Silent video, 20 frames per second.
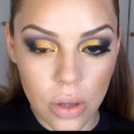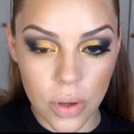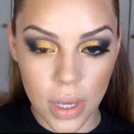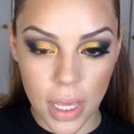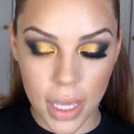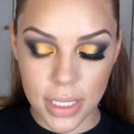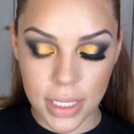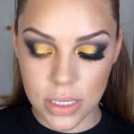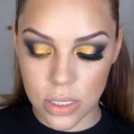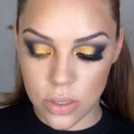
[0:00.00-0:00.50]

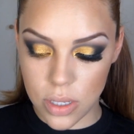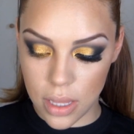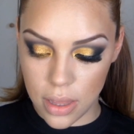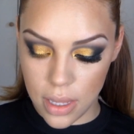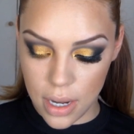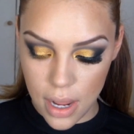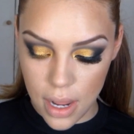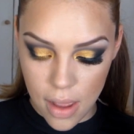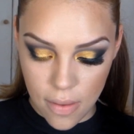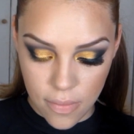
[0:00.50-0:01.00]
Okay, so now
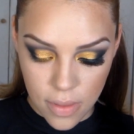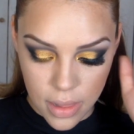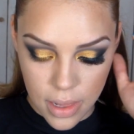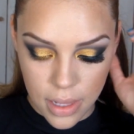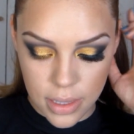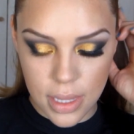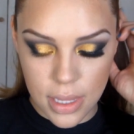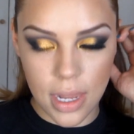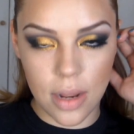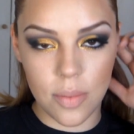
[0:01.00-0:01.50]
that I have that
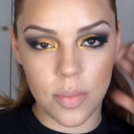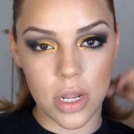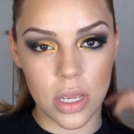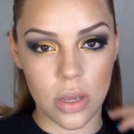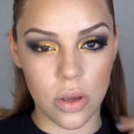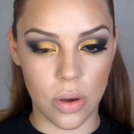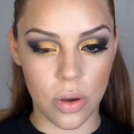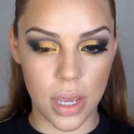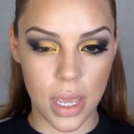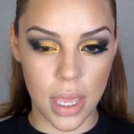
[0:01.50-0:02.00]
like that, I'm going
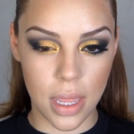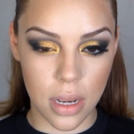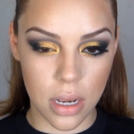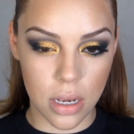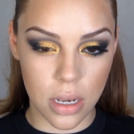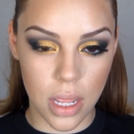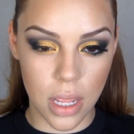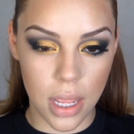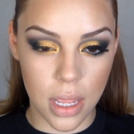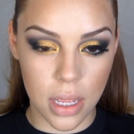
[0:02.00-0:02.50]
to go
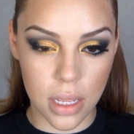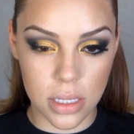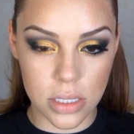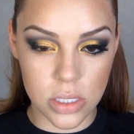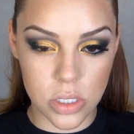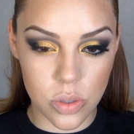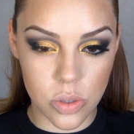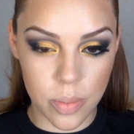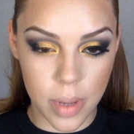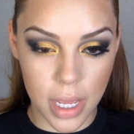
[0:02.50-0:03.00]
ahead and
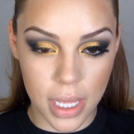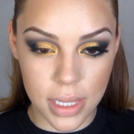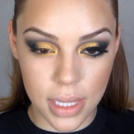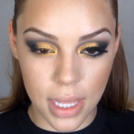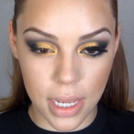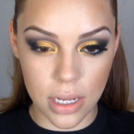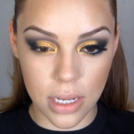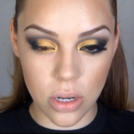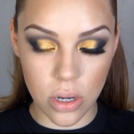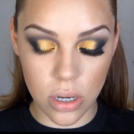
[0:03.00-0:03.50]
do my
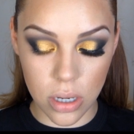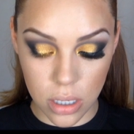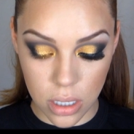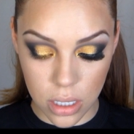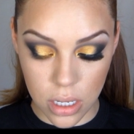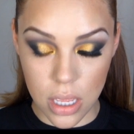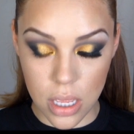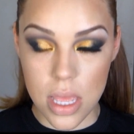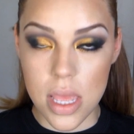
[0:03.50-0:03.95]
liner.